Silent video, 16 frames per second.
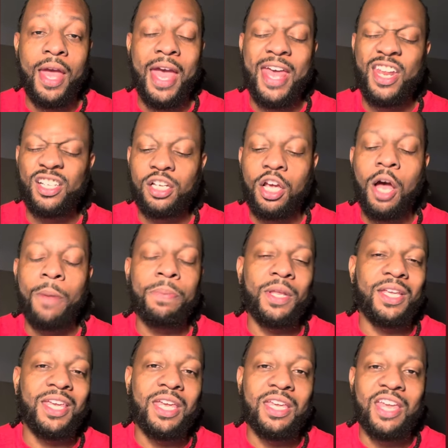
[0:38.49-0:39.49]
And there's a couple
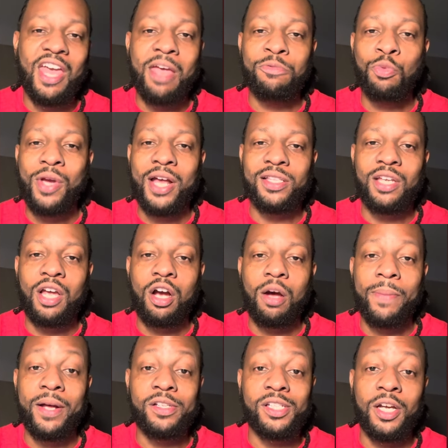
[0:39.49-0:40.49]
of key games we got to talk about.